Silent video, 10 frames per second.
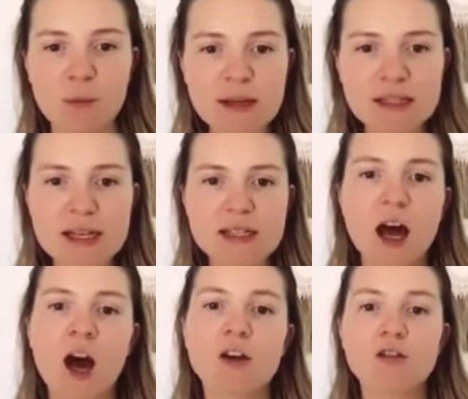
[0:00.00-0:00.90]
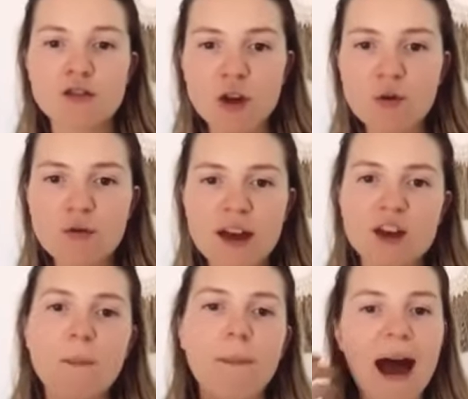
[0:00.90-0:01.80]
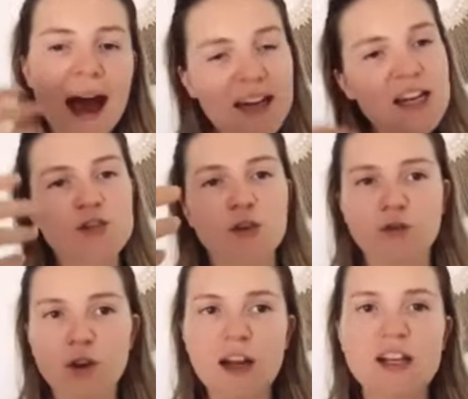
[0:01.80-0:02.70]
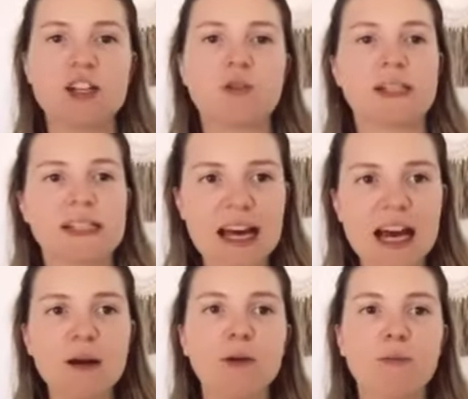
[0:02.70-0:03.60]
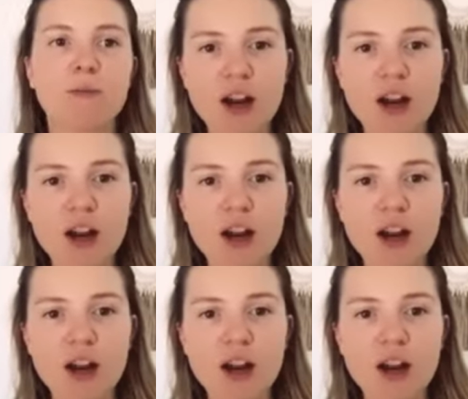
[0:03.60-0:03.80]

in your business so that you package your knowledge into a scalable